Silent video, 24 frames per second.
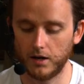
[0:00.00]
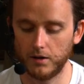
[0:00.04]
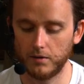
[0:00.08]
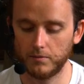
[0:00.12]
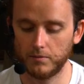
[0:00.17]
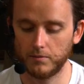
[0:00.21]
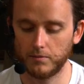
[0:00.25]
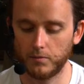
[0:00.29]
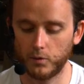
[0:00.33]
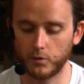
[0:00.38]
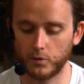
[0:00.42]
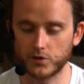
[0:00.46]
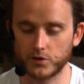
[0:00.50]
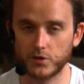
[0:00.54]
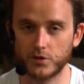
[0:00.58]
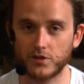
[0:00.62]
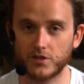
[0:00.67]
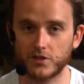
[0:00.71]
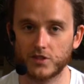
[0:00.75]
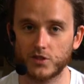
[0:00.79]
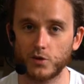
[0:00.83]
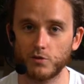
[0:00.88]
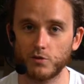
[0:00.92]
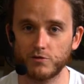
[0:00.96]
Also,
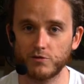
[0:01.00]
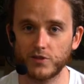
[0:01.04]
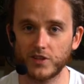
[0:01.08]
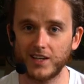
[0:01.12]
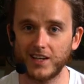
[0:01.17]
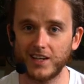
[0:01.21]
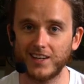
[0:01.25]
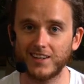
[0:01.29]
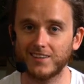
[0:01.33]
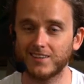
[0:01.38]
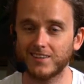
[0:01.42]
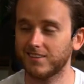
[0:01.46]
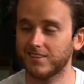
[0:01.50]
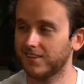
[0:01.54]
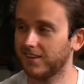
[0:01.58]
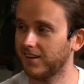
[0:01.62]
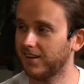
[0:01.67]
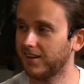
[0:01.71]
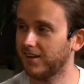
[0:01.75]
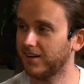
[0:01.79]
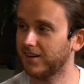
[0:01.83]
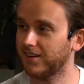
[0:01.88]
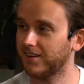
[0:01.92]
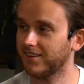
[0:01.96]
don't forget,
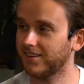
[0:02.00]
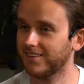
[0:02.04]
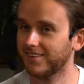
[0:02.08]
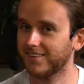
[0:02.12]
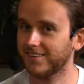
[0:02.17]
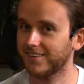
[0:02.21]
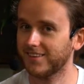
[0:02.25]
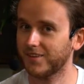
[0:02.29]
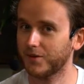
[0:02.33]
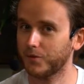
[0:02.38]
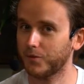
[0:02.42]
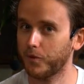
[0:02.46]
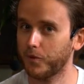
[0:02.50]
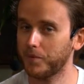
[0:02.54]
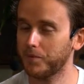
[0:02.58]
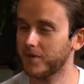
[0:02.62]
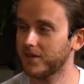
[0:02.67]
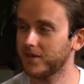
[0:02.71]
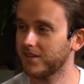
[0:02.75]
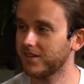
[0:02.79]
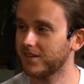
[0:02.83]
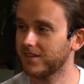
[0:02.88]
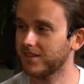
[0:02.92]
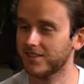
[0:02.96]

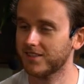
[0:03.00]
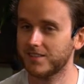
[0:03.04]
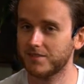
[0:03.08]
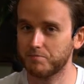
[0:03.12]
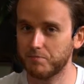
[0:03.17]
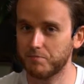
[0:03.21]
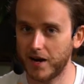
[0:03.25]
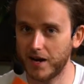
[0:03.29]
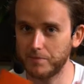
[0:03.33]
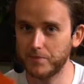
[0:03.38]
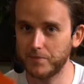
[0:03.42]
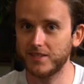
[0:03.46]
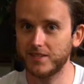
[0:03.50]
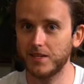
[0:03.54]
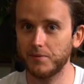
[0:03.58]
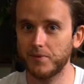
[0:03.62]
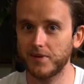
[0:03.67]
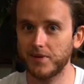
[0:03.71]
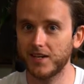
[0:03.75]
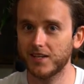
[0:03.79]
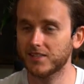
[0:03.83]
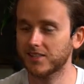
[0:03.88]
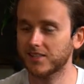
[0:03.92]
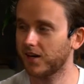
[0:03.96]
weapon paper
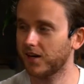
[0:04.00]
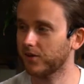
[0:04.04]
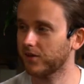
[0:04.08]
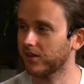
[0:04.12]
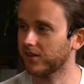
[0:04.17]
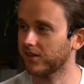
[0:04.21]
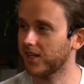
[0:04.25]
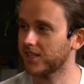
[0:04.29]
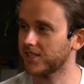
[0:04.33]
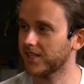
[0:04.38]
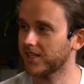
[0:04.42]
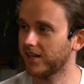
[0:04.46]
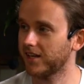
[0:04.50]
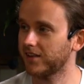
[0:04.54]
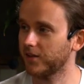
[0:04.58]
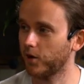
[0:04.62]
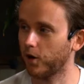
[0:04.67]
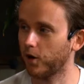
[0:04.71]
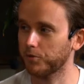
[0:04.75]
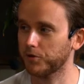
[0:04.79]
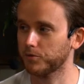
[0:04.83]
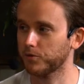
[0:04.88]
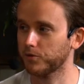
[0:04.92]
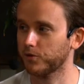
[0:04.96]
DPS calculates at the
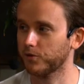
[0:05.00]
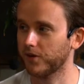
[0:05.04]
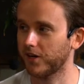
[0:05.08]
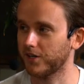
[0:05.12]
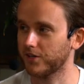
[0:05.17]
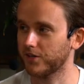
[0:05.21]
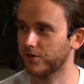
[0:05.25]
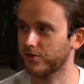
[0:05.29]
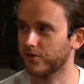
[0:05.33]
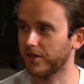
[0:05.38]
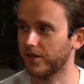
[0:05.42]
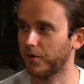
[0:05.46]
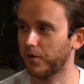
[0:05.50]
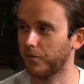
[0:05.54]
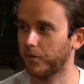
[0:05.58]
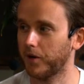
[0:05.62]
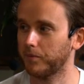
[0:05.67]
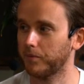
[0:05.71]
optimal range for that weapon.